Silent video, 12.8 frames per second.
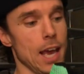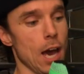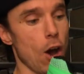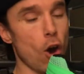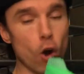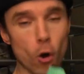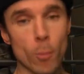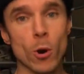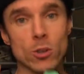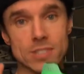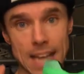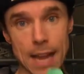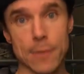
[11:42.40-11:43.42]

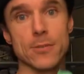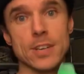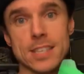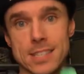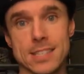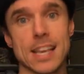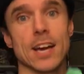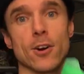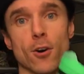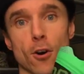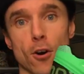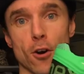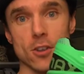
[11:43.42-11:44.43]
Almost every
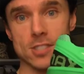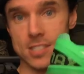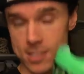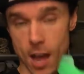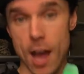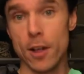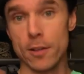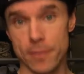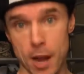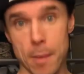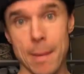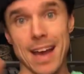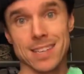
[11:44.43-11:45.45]
single style of
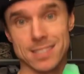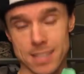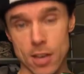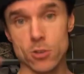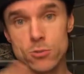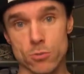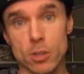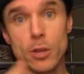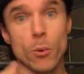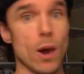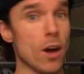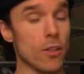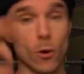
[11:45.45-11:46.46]
Air Max sells really
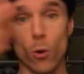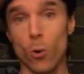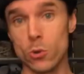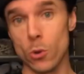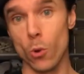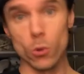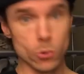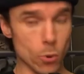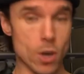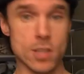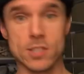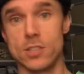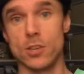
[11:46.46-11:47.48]
well. The old
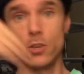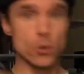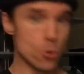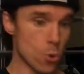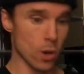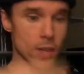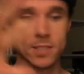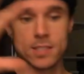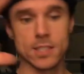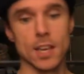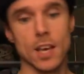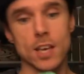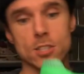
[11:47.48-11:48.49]
ones, the new ones.
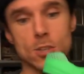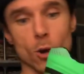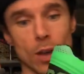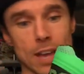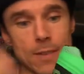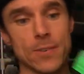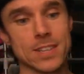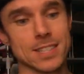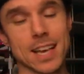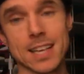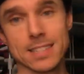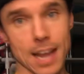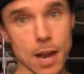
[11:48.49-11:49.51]
So if it
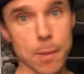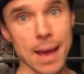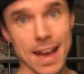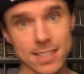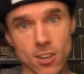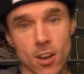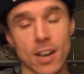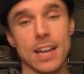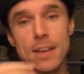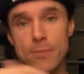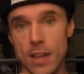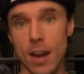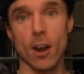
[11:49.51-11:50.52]
says Air Max on it,
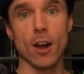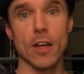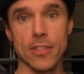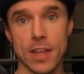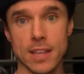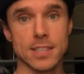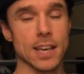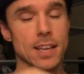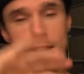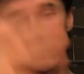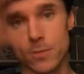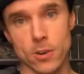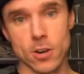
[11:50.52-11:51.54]
if they are authentic,
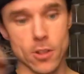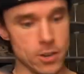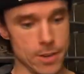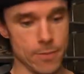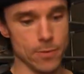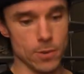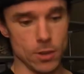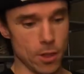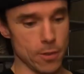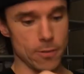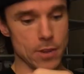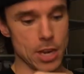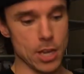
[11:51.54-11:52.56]
that's for
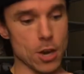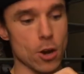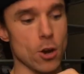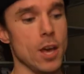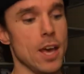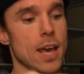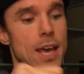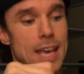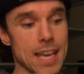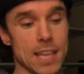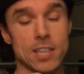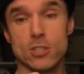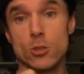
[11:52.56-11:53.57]
another video.
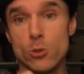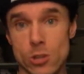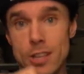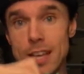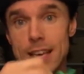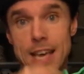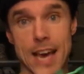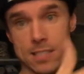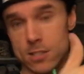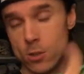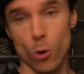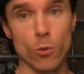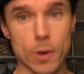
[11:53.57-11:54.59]
It is usually a yes,
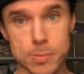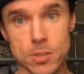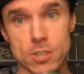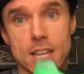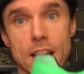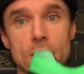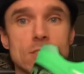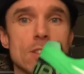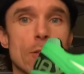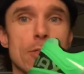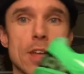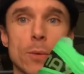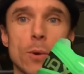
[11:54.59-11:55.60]
no rips or tears. The
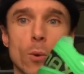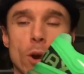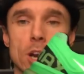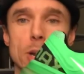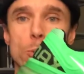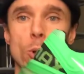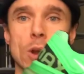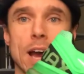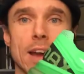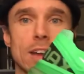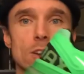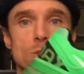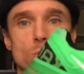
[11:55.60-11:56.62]
thing we wanted to point out
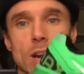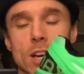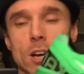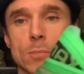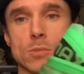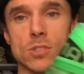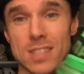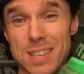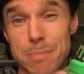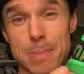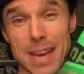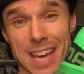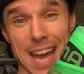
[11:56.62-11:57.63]
here is when it comes to the
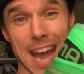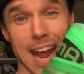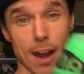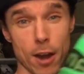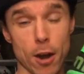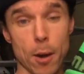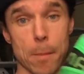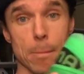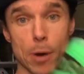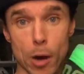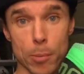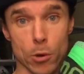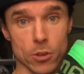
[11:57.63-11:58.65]
big air
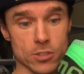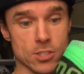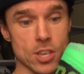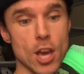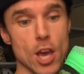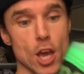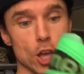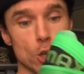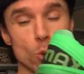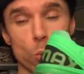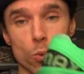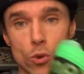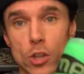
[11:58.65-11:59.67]
bubbles, you
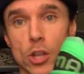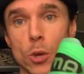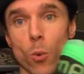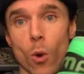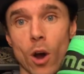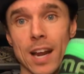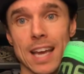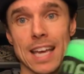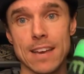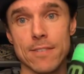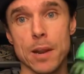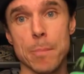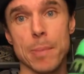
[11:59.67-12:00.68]
really want to
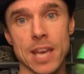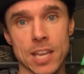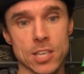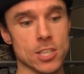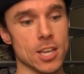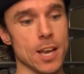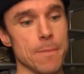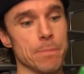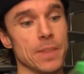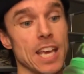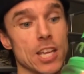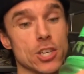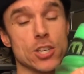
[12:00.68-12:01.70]
give it a pinch.
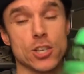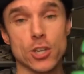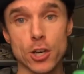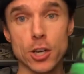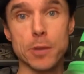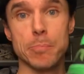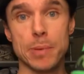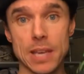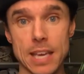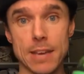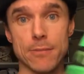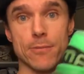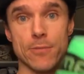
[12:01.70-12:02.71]
It should
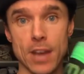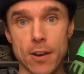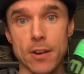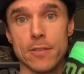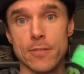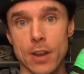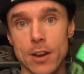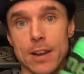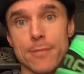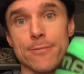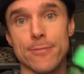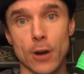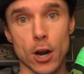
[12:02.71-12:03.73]
be very, very
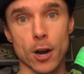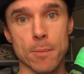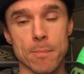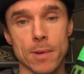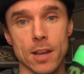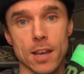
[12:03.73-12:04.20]
firm.